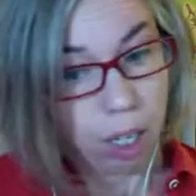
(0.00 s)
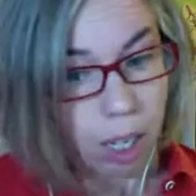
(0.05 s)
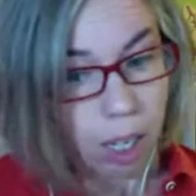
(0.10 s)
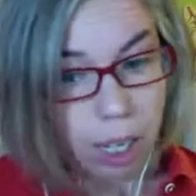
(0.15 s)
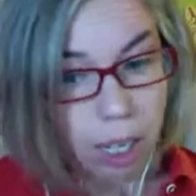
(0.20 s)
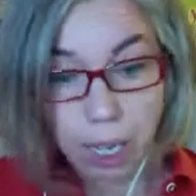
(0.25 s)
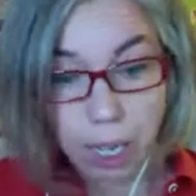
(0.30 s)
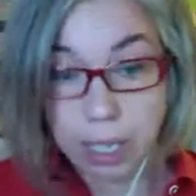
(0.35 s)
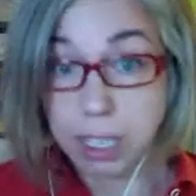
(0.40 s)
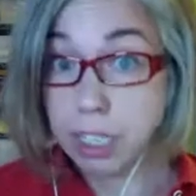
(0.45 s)

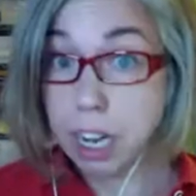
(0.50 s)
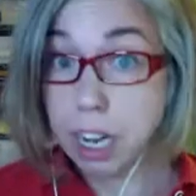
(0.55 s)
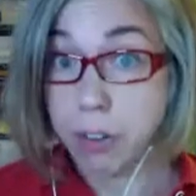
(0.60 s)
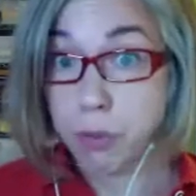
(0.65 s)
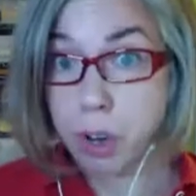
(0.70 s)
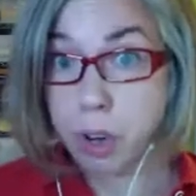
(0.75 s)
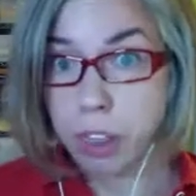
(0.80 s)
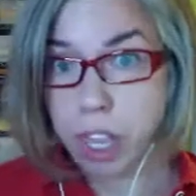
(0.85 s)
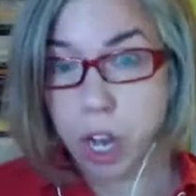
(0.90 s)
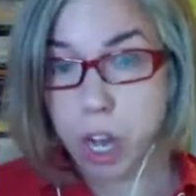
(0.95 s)
It's a tough one,
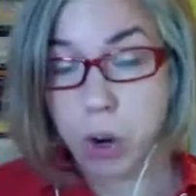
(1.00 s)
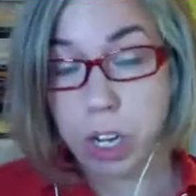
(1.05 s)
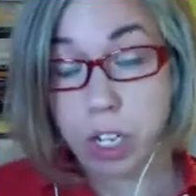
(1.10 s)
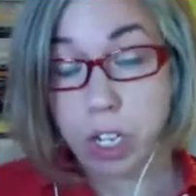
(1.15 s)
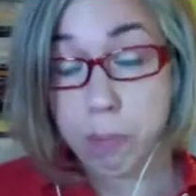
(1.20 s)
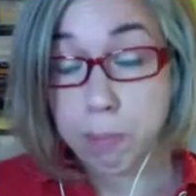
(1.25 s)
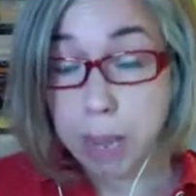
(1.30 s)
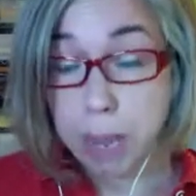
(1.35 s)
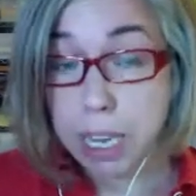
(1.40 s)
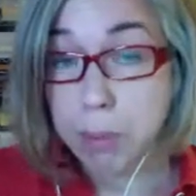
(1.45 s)
though. It
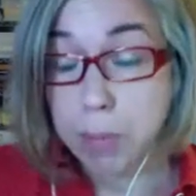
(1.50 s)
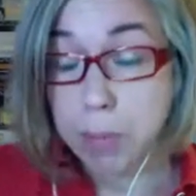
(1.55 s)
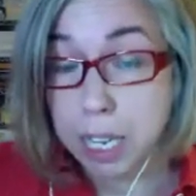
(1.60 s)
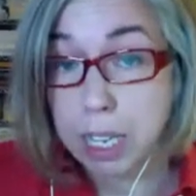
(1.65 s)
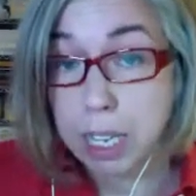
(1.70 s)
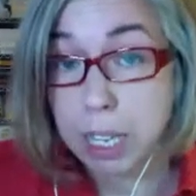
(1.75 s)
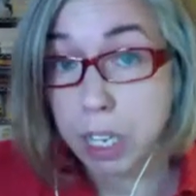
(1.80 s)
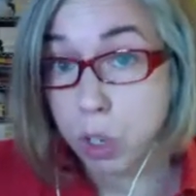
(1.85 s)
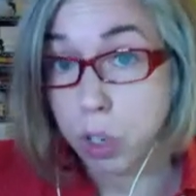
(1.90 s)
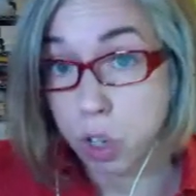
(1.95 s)
may be that you
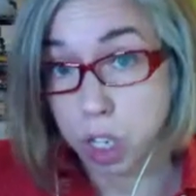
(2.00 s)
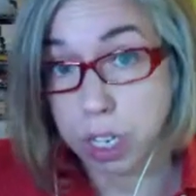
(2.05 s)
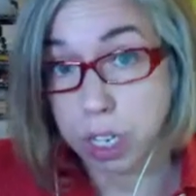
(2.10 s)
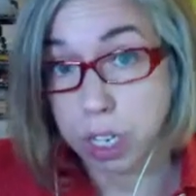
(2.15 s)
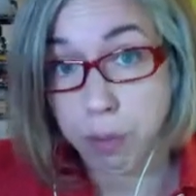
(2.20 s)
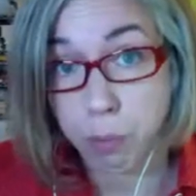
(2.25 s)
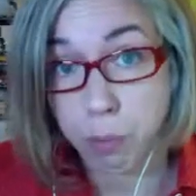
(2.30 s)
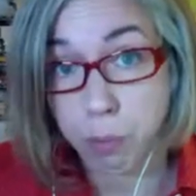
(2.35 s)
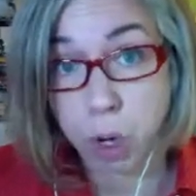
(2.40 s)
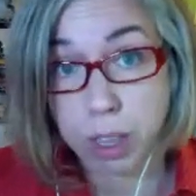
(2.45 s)
just have
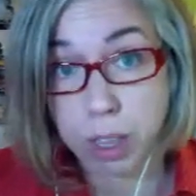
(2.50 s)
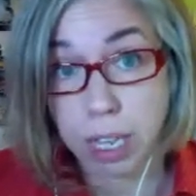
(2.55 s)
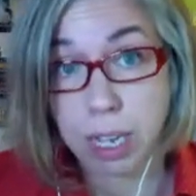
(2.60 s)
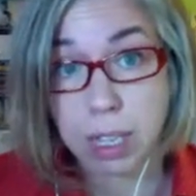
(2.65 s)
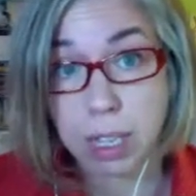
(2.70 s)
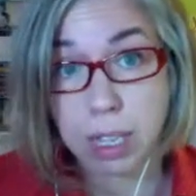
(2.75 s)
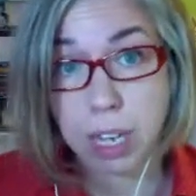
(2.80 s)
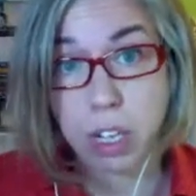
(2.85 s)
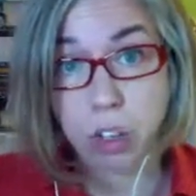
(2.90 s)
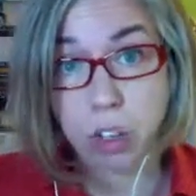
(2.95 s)
more things in
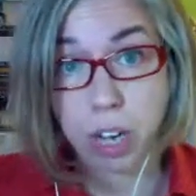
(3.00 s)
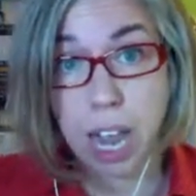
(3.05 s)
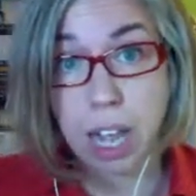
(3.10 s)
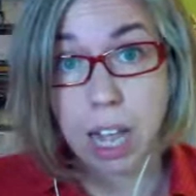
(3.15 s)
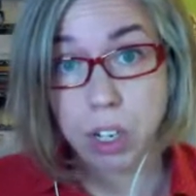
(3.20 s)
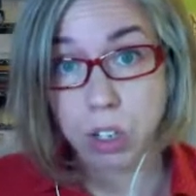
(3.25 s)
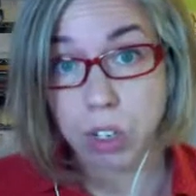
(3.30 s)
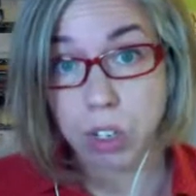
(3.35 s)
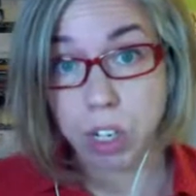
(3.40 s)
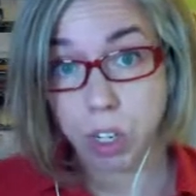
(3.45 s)
your calendar
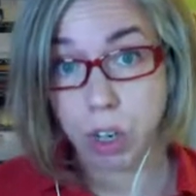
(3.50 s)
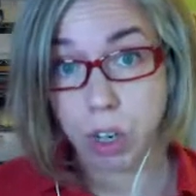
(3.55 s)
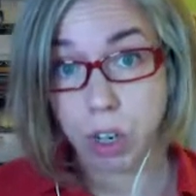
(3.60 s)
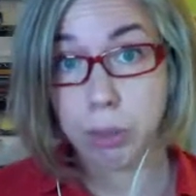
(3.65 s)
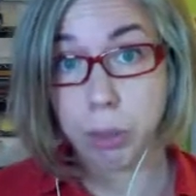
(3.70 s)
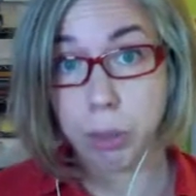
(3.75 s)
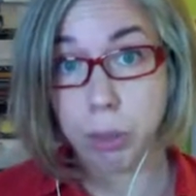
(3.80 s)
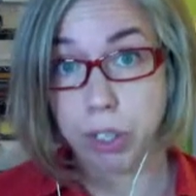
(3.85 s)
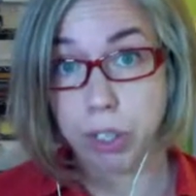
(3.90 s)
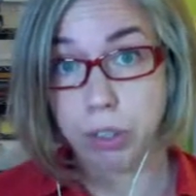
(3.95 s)
than you're able
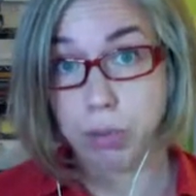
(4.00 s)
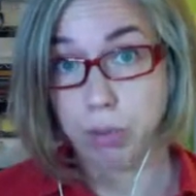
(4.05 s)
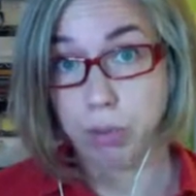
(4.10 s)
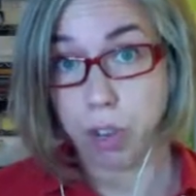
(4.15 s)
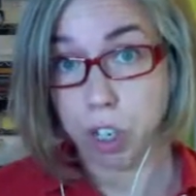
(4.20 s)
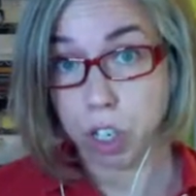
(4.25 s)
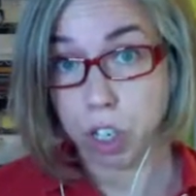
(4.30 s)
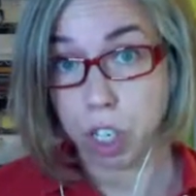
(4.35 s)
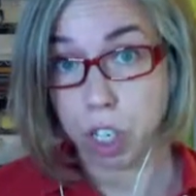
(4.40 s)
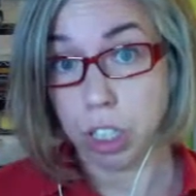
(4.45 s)
to
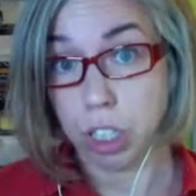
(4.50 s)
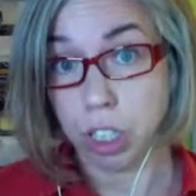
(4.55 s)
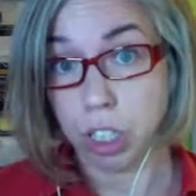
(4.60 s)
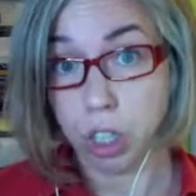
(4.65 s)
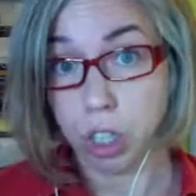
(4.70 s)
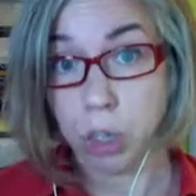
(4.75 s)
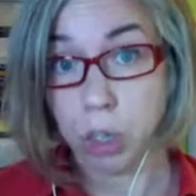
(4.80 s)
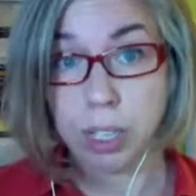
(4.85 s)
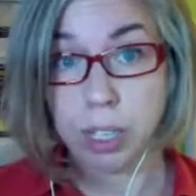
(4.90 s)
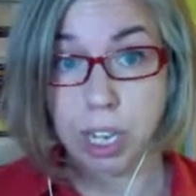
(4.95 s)
functionally do, and
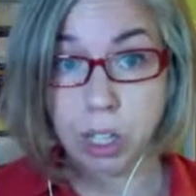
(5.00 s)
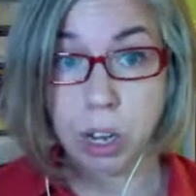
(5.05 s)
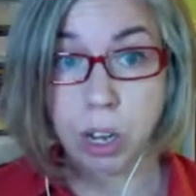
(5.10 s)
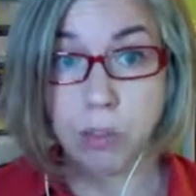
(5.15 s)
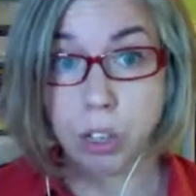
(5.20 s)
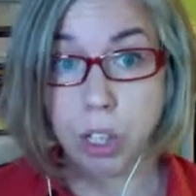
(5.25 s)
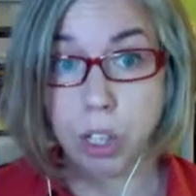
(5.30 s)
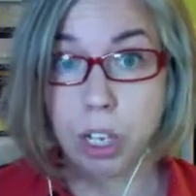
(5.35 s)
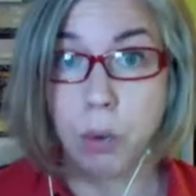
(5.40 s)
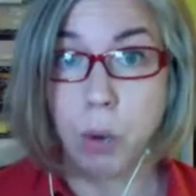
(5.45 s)
then you have to look
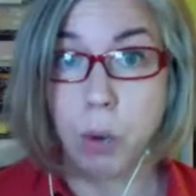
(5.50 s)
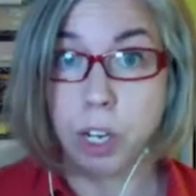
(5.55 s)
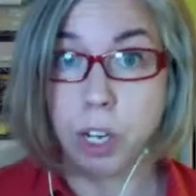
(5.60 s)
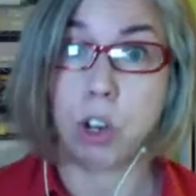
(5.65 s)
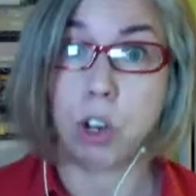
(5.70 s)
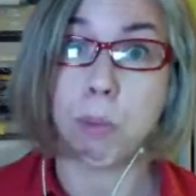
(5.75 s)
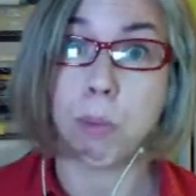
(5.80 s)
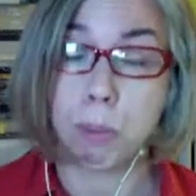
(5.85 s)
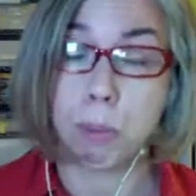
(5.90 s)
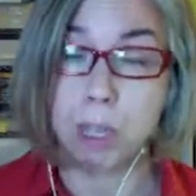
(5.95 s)
at what your
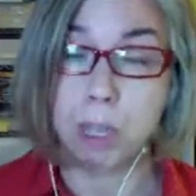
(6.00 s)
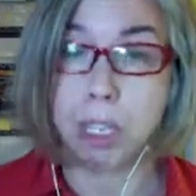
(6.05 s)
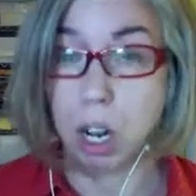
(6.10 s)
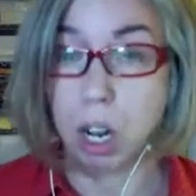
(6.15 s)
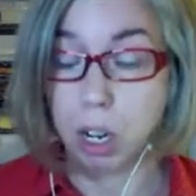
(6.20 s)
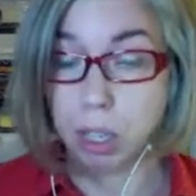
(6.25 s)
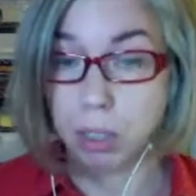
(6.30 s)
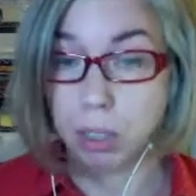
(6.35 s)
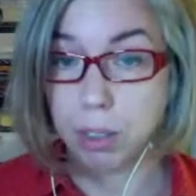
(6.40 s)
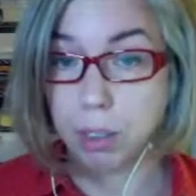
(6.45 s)
commitments are
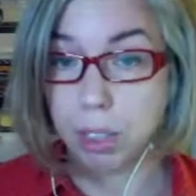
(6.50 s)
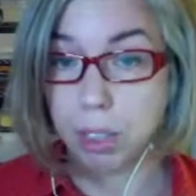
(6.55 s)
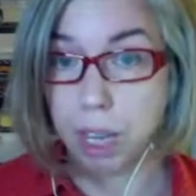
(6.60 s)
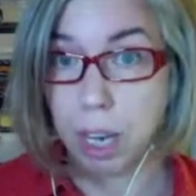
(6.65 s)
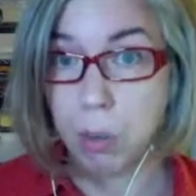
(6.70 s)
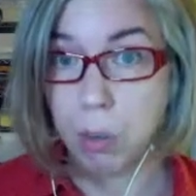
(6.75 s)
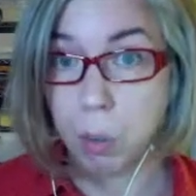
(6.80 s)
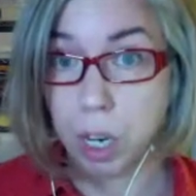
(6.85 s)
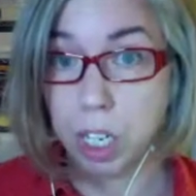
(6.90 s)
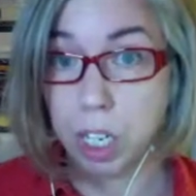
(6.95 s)
and
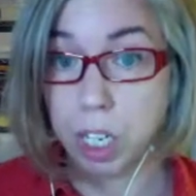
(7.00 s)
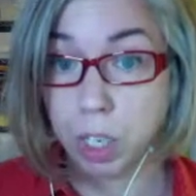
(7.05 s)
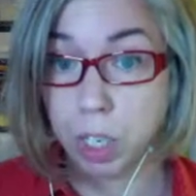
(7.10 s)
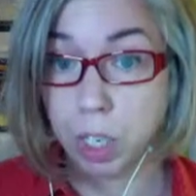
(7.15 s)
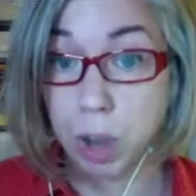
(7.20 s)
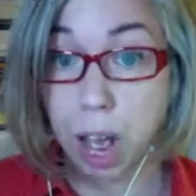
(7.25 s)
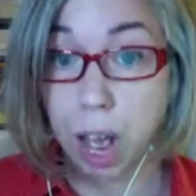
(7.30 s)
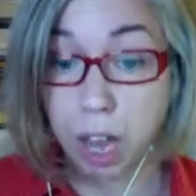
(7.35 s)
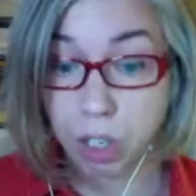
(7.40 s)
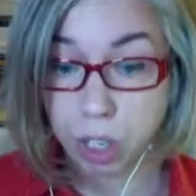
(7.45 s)
what can you
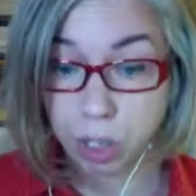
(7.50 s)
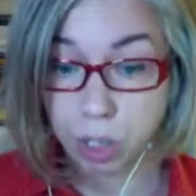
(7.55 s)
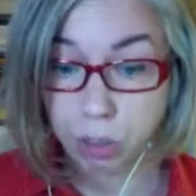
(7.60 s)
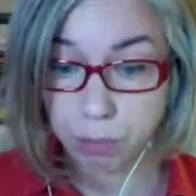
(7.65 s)
not do.